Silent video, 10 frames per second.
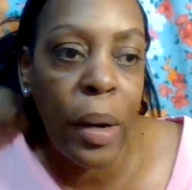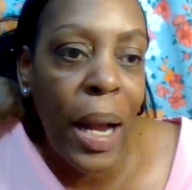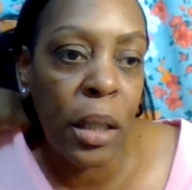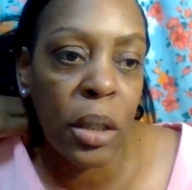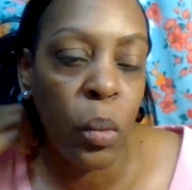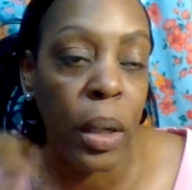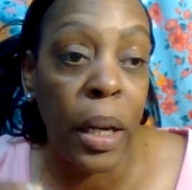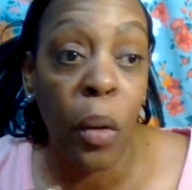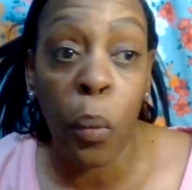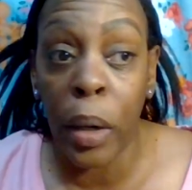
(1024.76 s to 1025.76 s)
I just want to
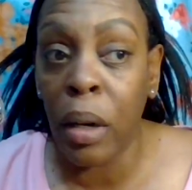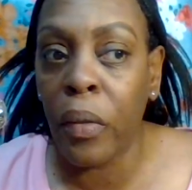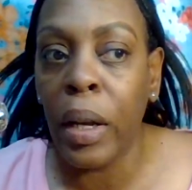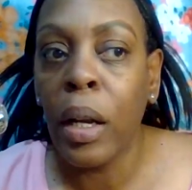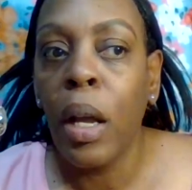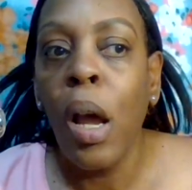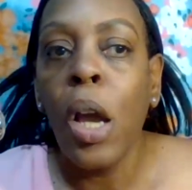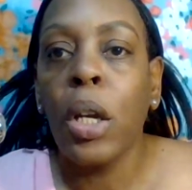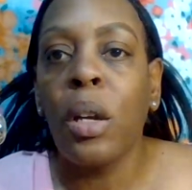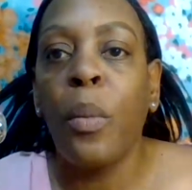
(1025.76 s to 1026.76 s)
get rid of it,
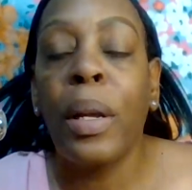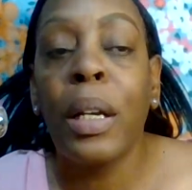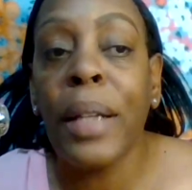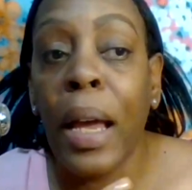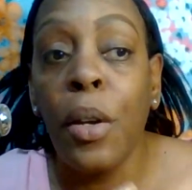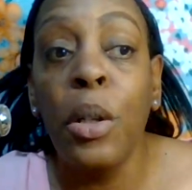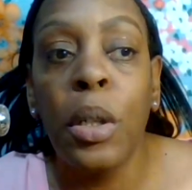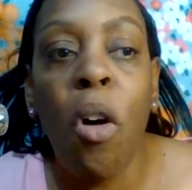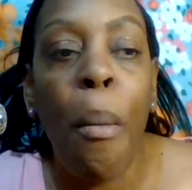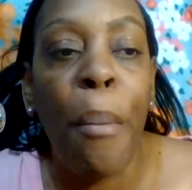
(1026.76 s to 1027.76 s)
you know, because I used
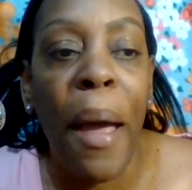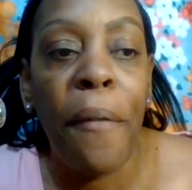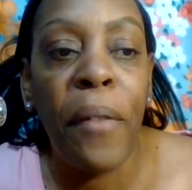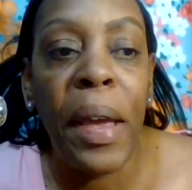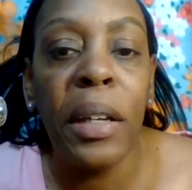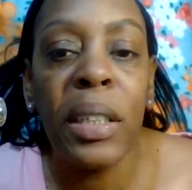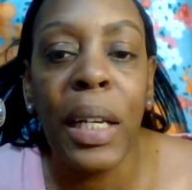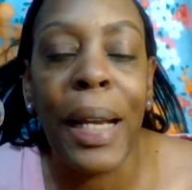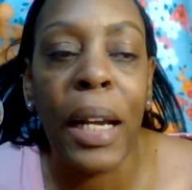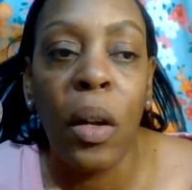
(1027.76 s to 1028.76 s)
it on my face,
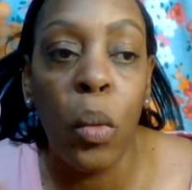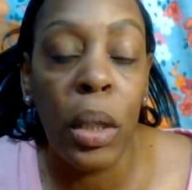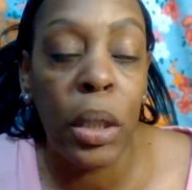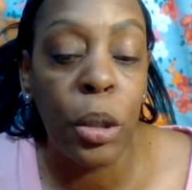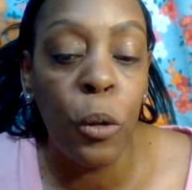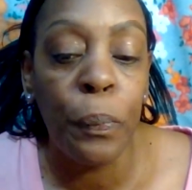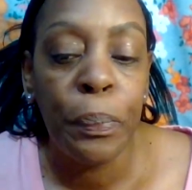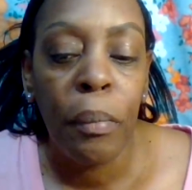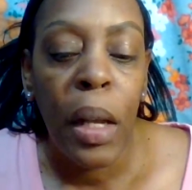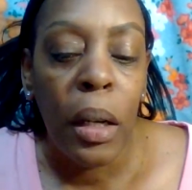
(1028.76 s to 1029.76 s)
and I didn't want to
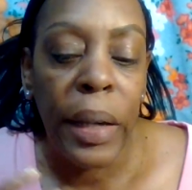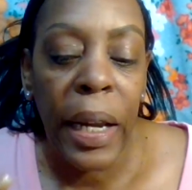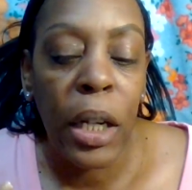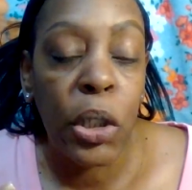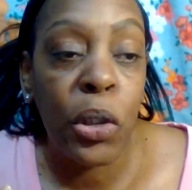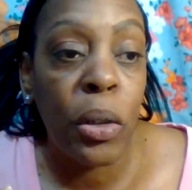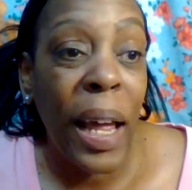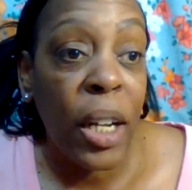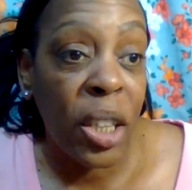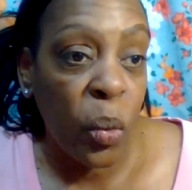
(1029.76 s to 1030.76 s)
take it to
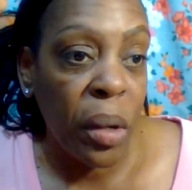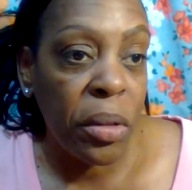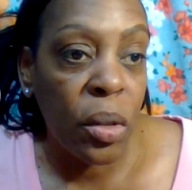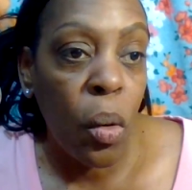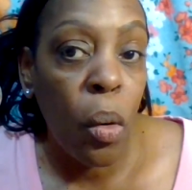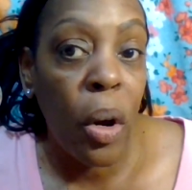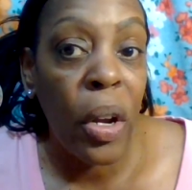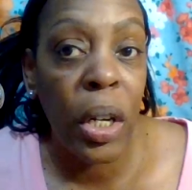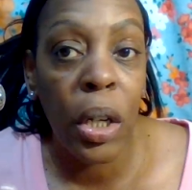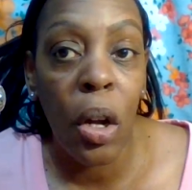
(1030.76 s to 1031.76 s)
like a thrift store,
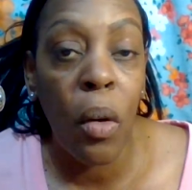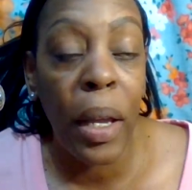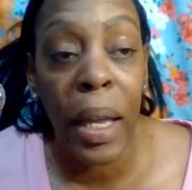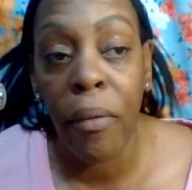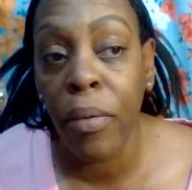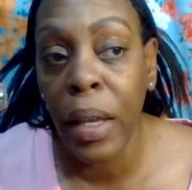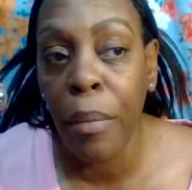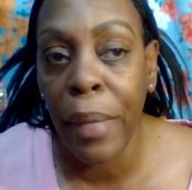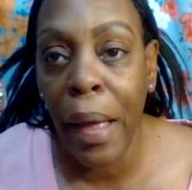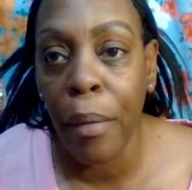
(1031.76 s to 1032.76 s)
you know, and give
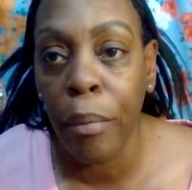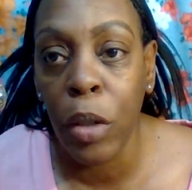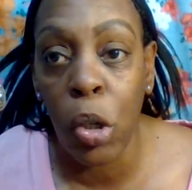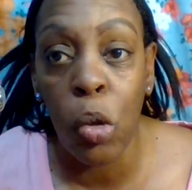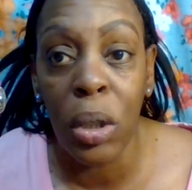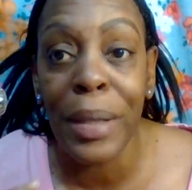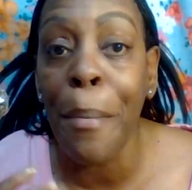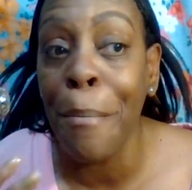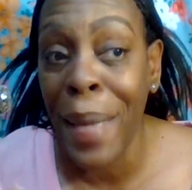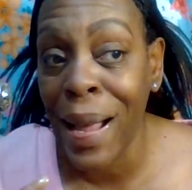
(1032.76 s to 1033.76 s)
them that used
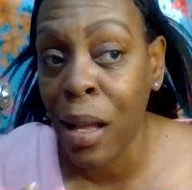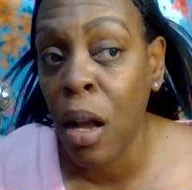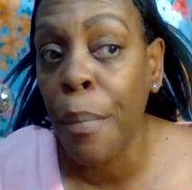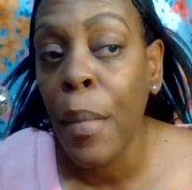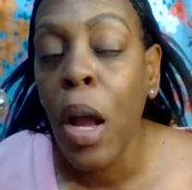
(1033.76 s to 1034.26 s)
makeup.